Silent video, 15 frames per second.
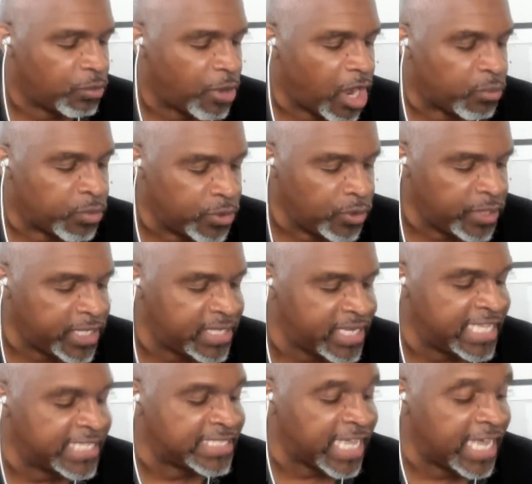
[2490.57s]

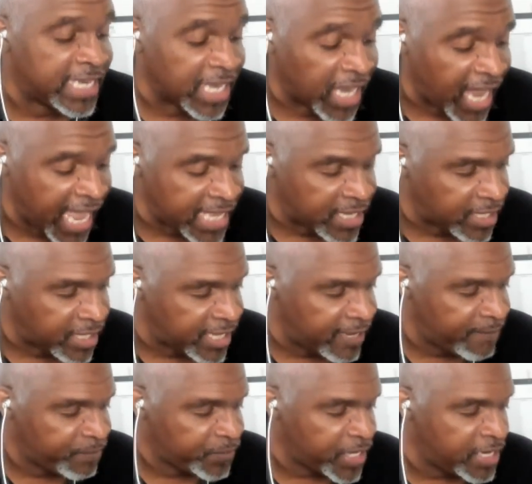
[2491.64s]
ruling is
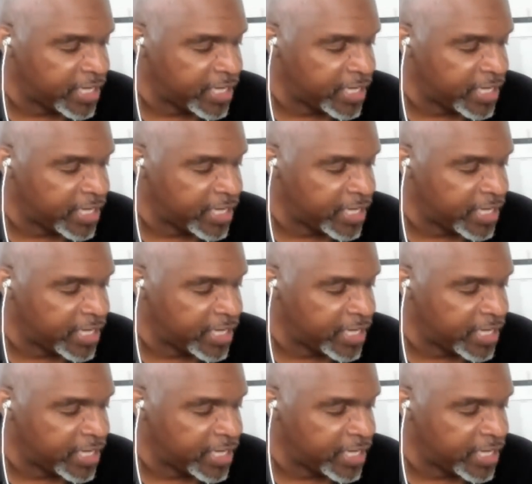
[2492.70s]
unlikely